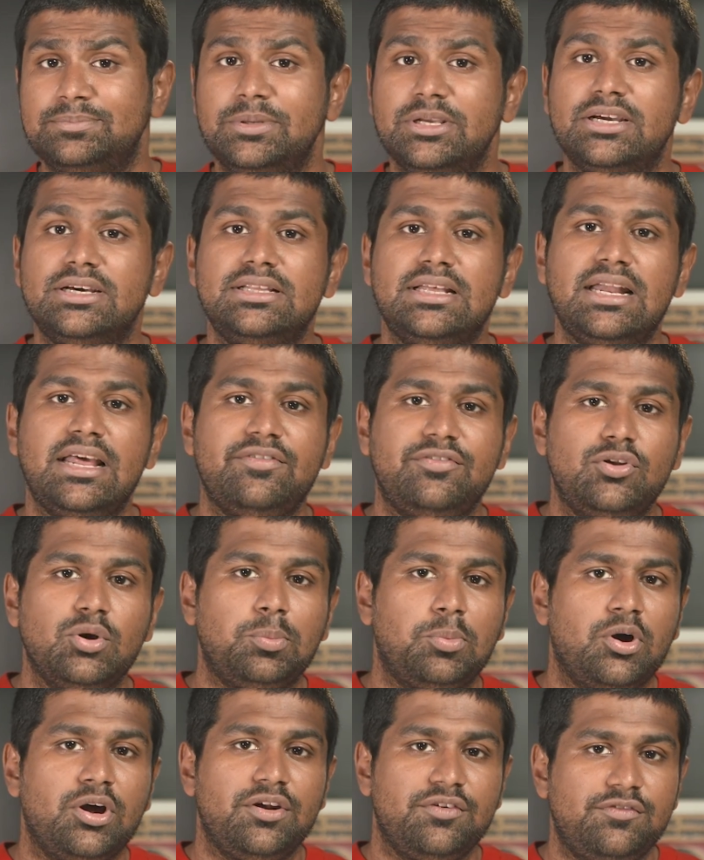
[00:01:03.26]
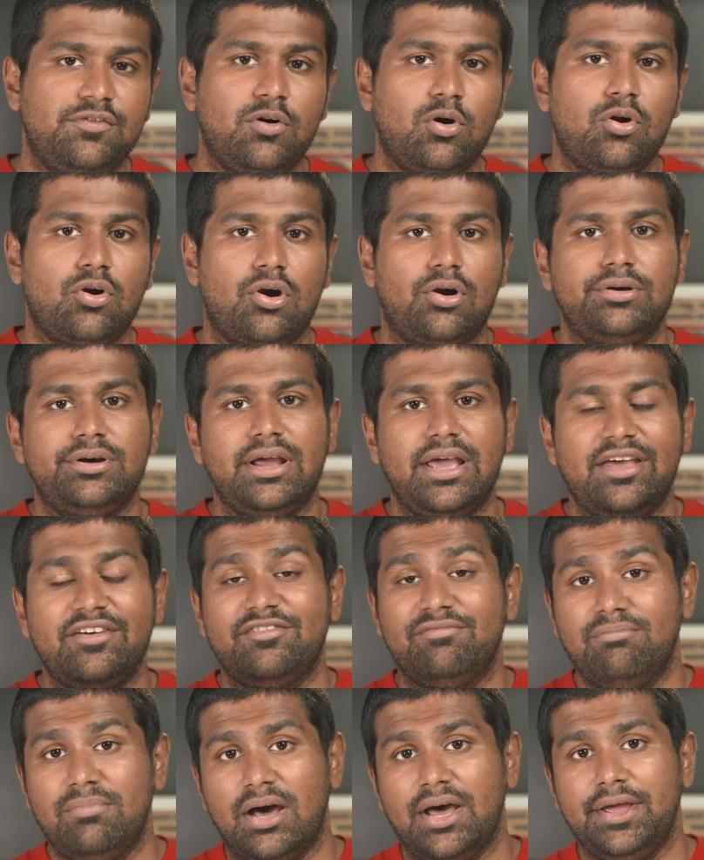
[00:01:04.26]
bigger than f2.4 or
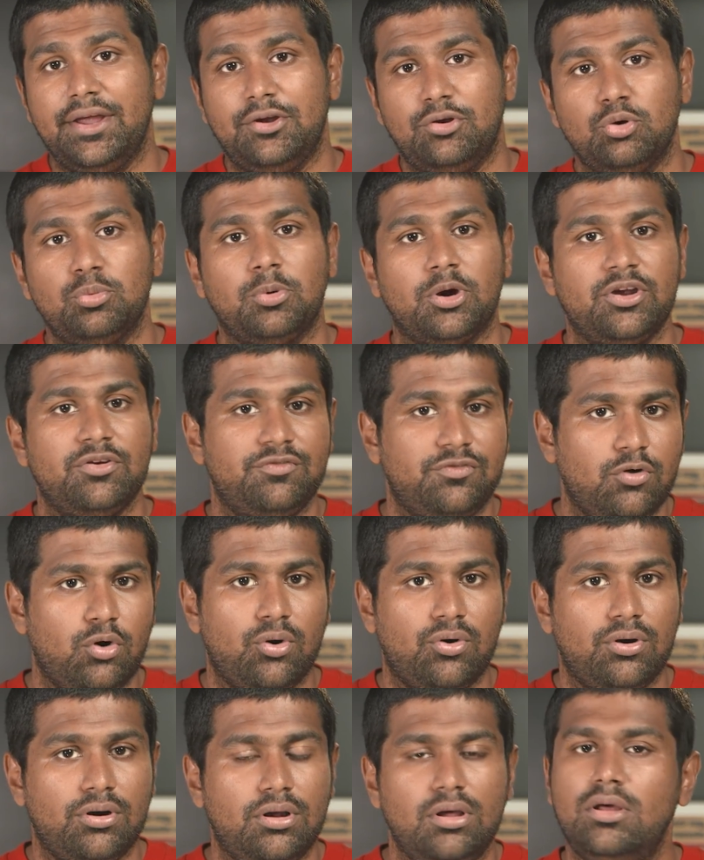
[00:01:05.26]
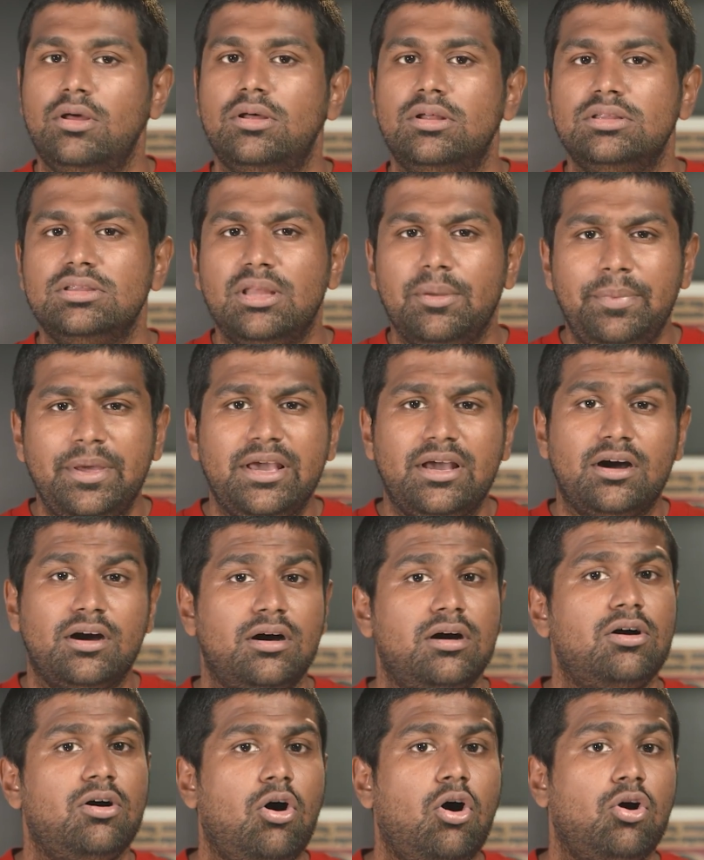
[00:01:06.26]
f by 2.4. The
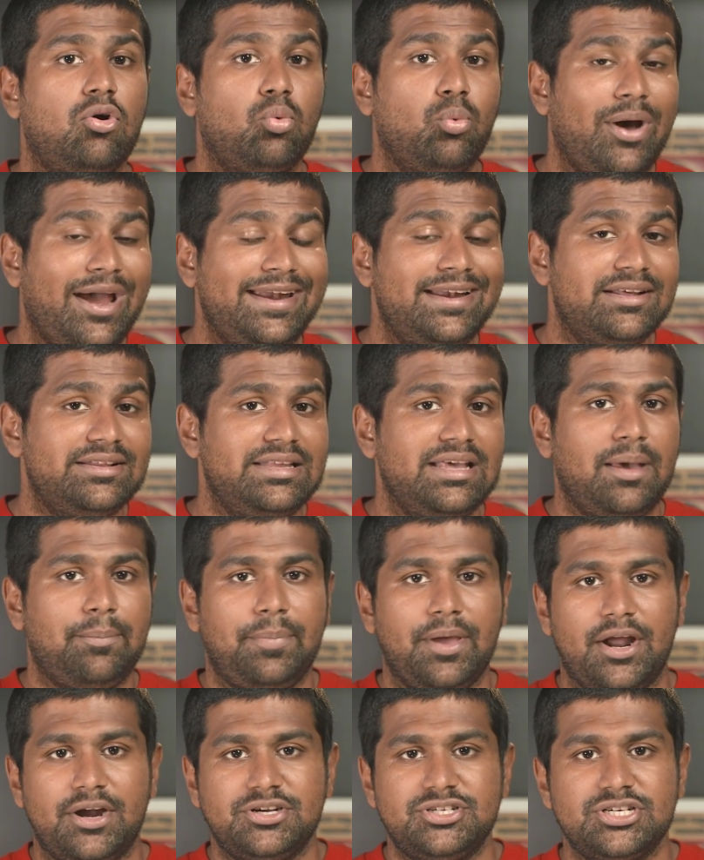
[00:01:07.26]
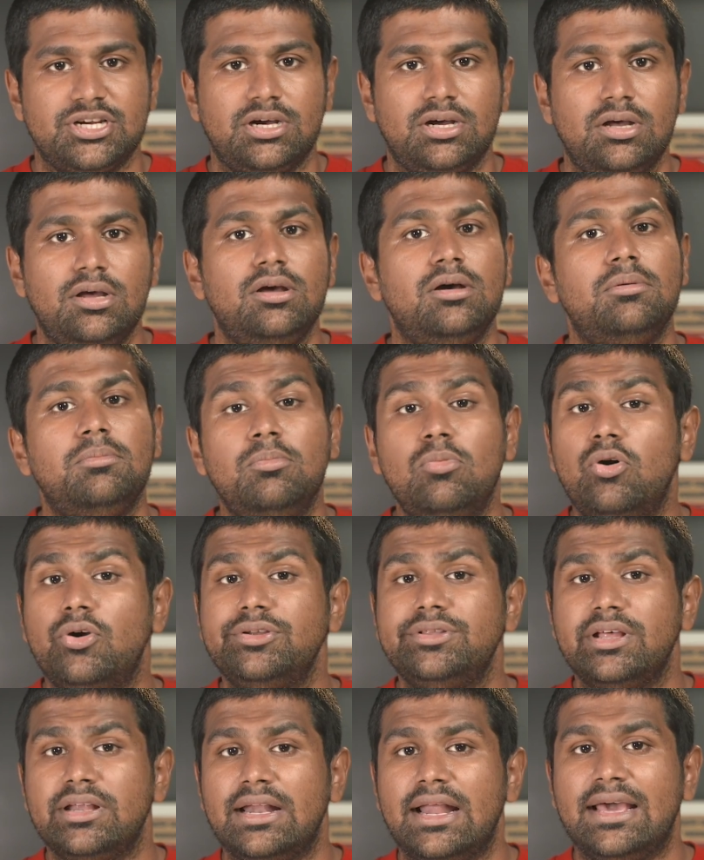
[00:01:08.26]
bigger or wider the aperture,
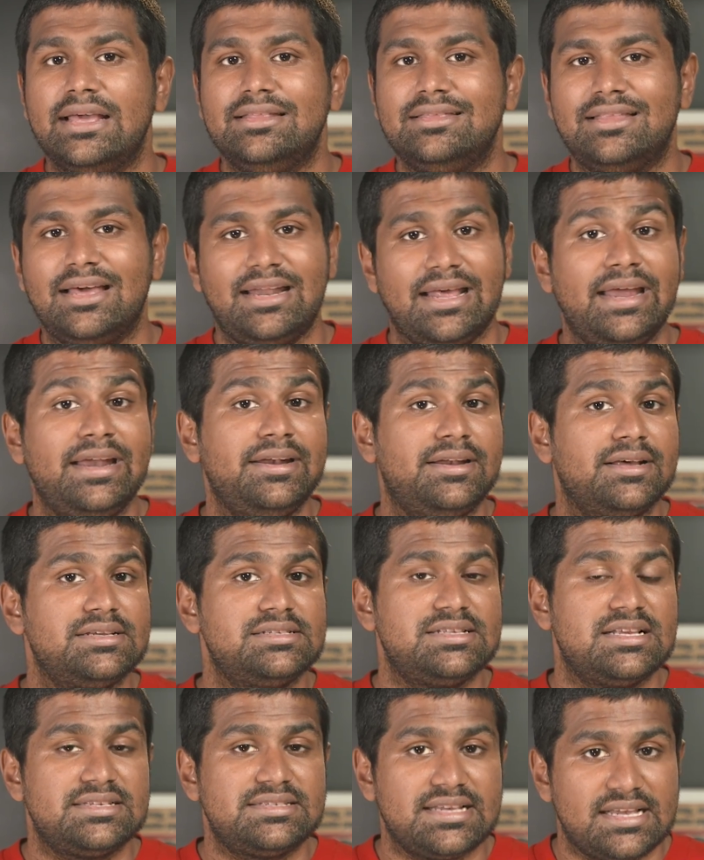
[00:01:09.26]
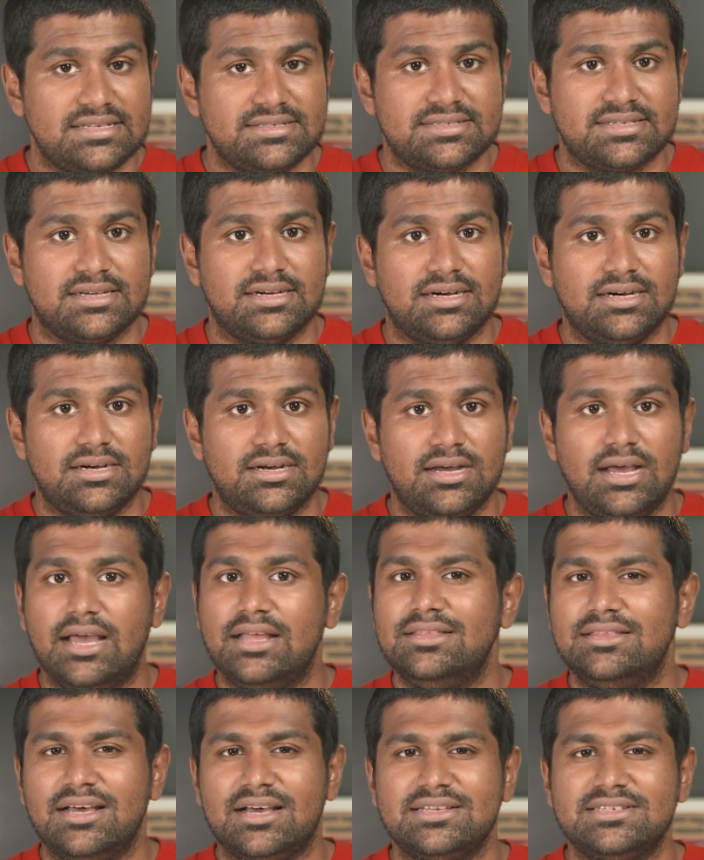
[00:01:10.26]
more the light that enters the sensor,
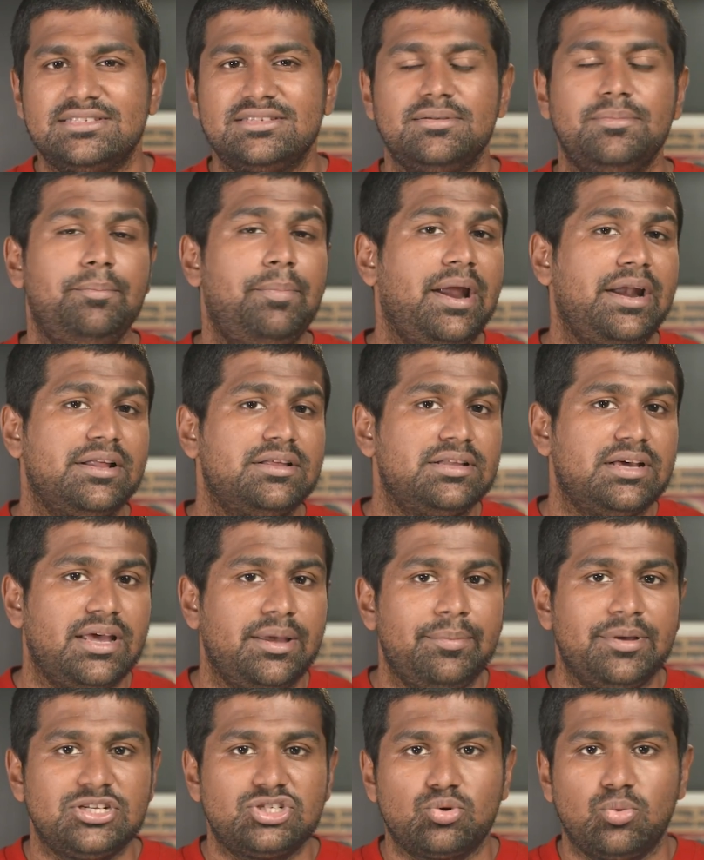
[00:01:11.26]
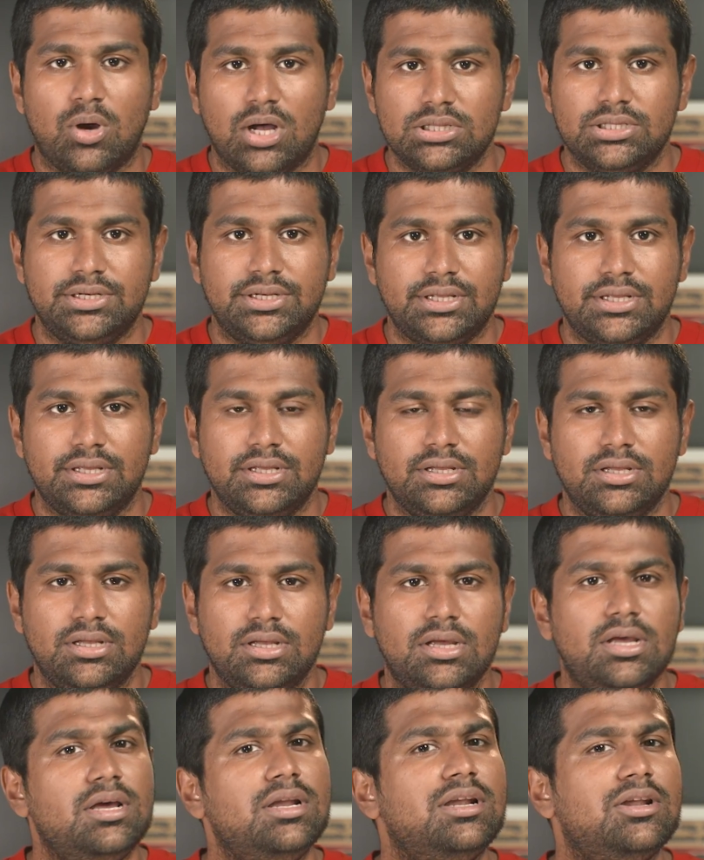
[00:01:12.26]
and thus better the image quality.
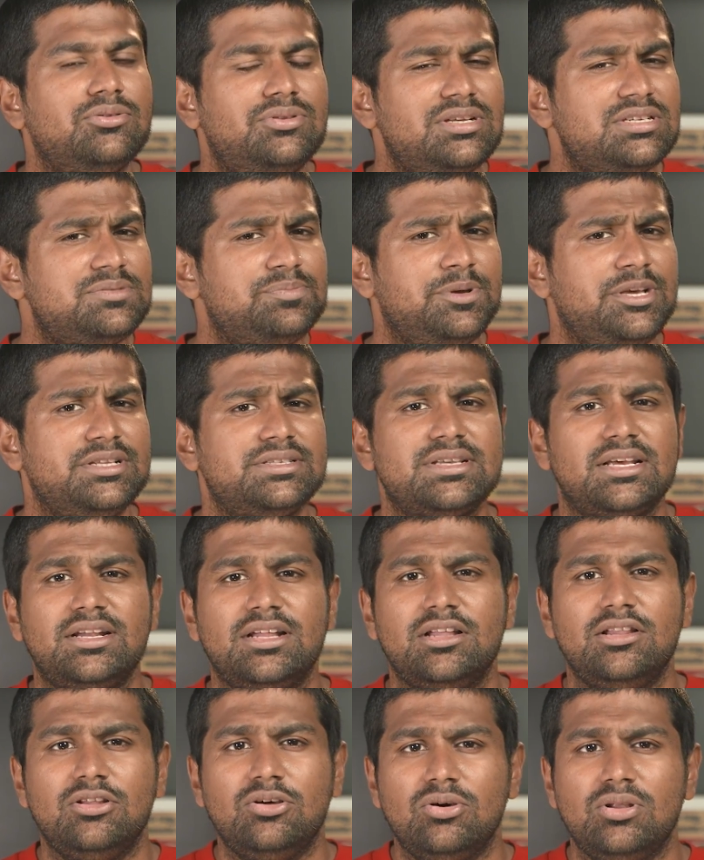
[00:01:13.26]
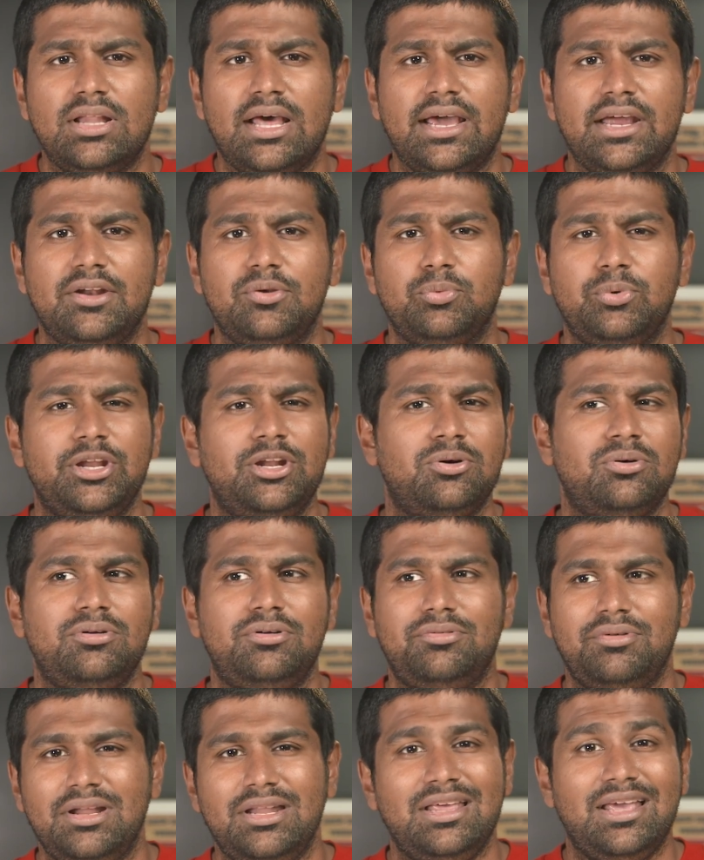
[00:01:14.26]
Now this means under low light, we don't
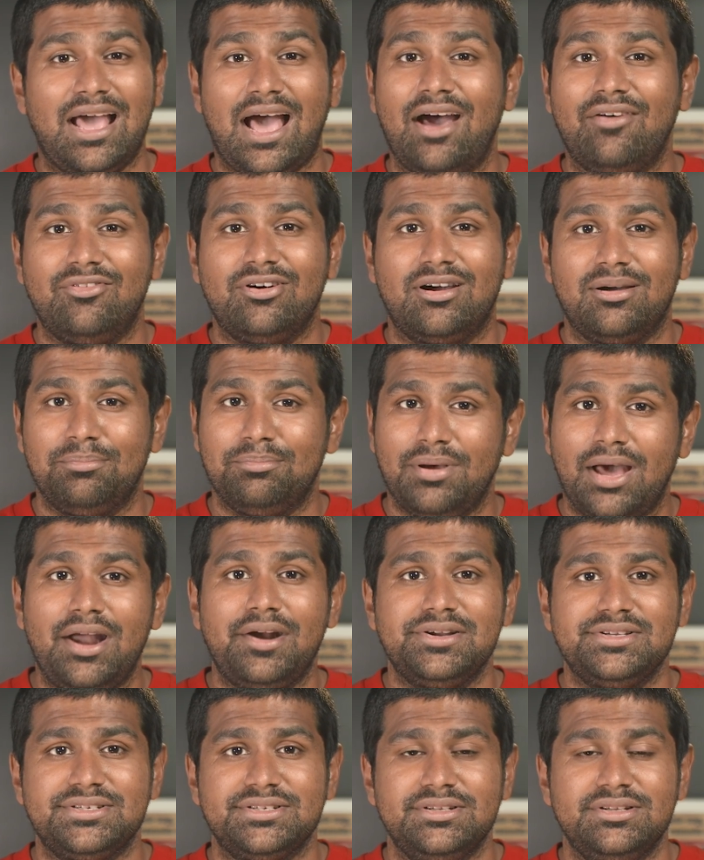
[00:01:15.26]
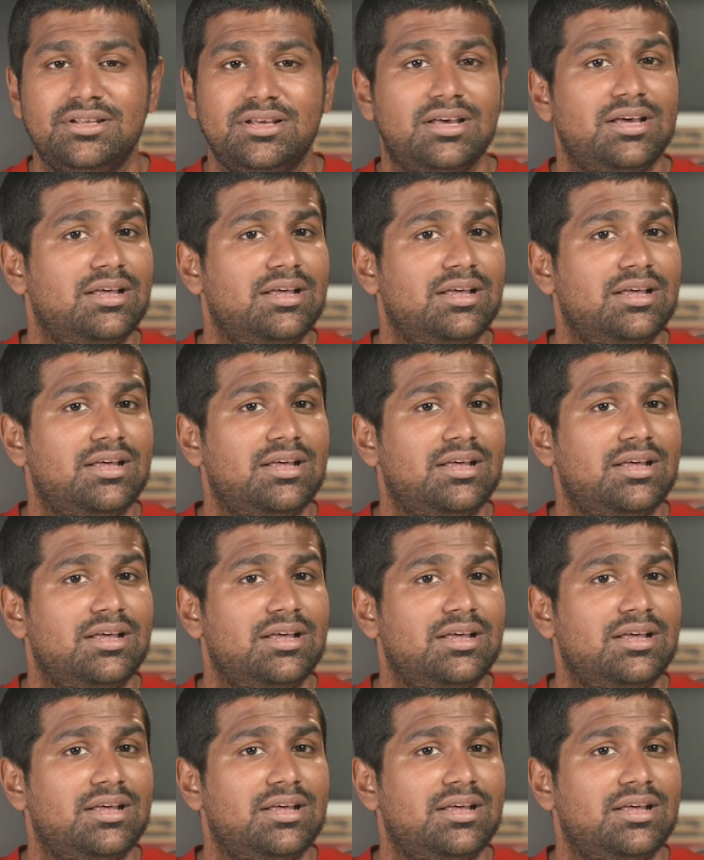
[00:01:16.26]
really have a comparison.